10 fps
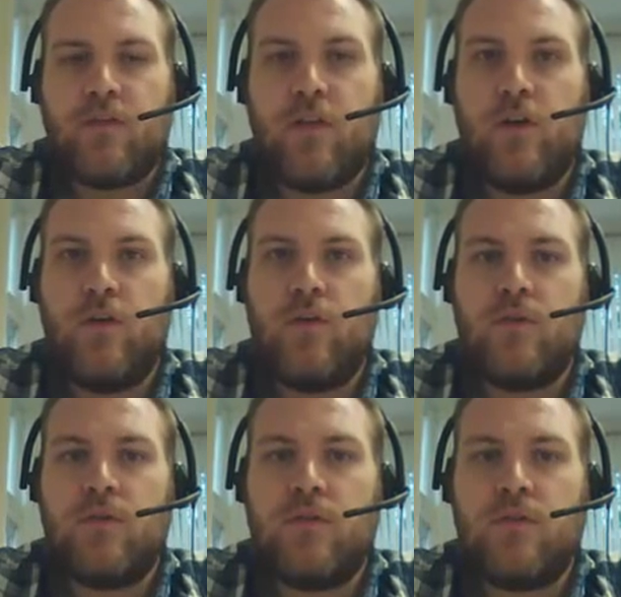So
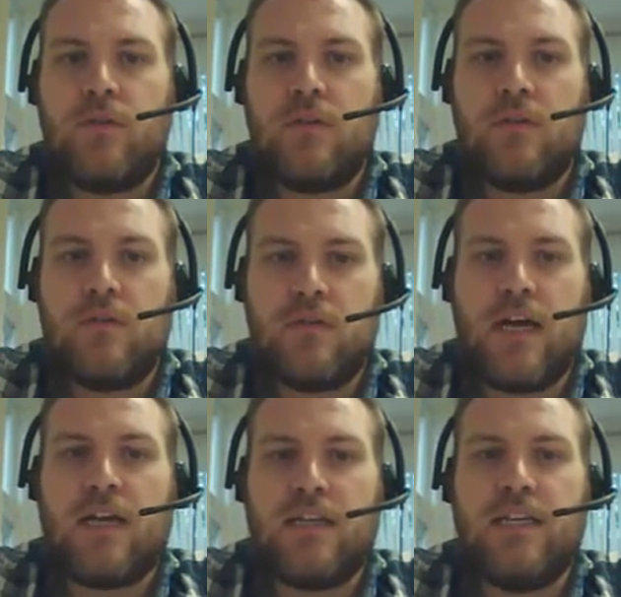
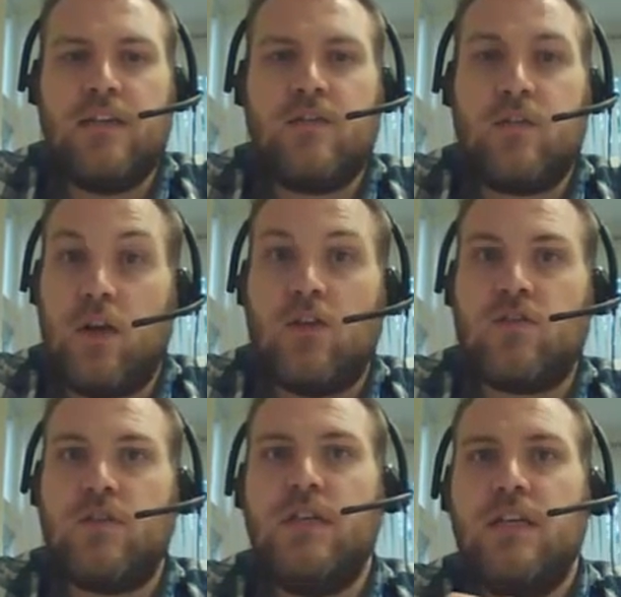that is the
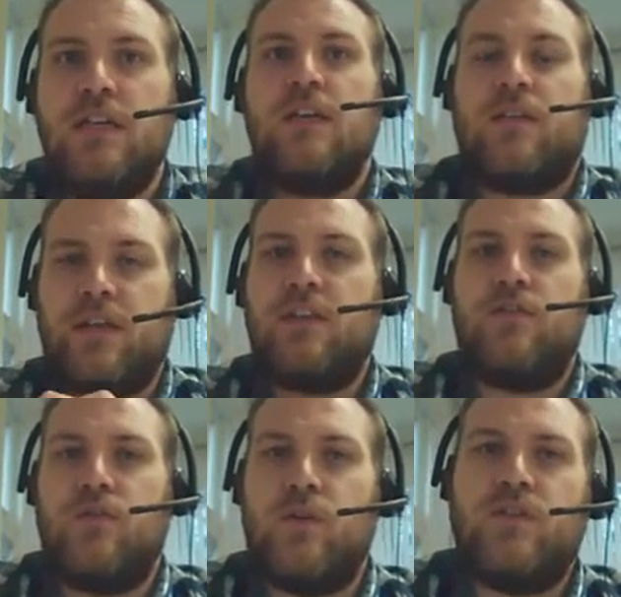glossary. Thank you
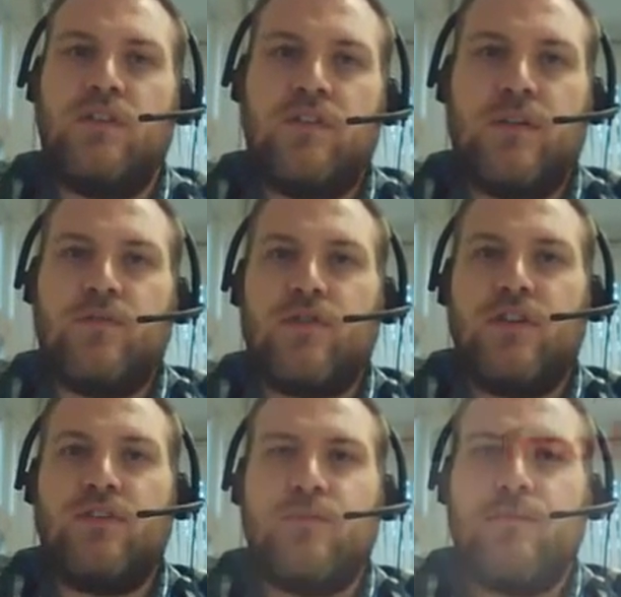for watching this
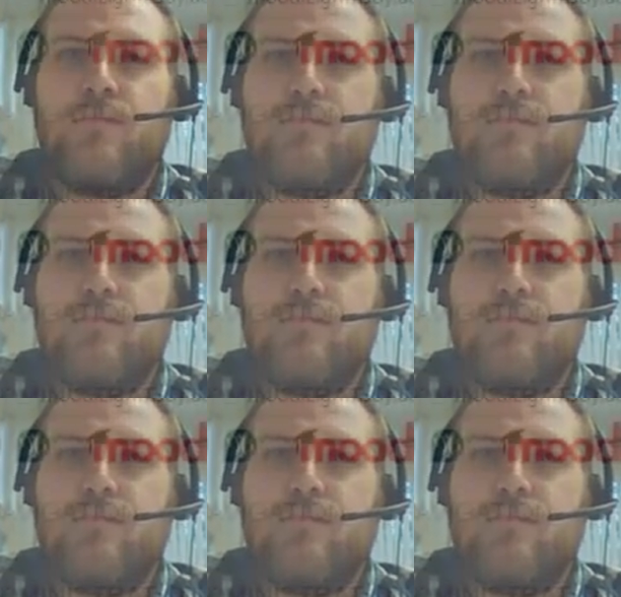demonstration.